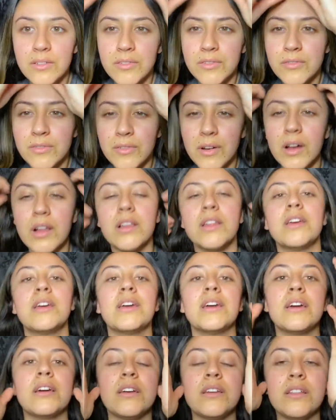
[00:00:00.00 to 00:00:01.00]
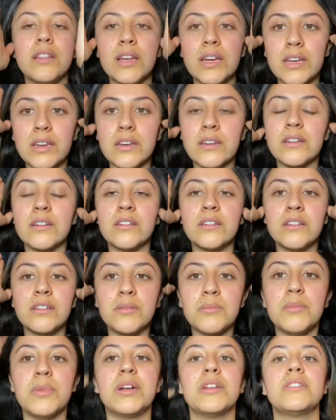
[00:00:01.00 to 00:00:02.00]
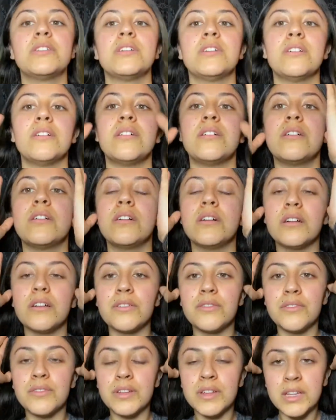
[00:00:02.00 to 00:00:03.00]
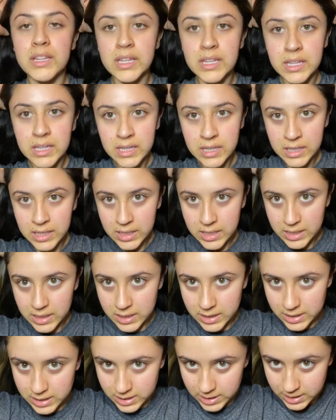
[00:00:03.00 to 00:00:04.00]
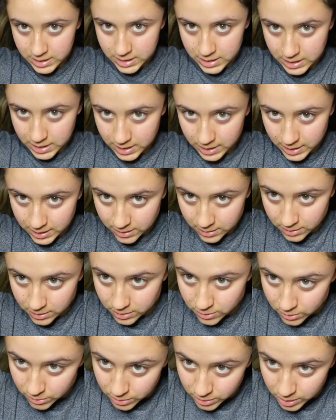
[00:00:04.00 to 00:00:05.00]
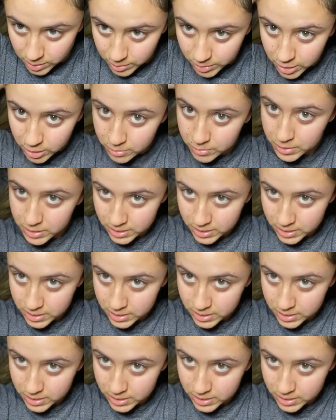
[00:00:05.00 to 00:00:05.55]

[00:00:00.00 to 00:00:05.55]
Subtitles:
falling out, like melting off. Let's see. Oh, don't look at my armpits,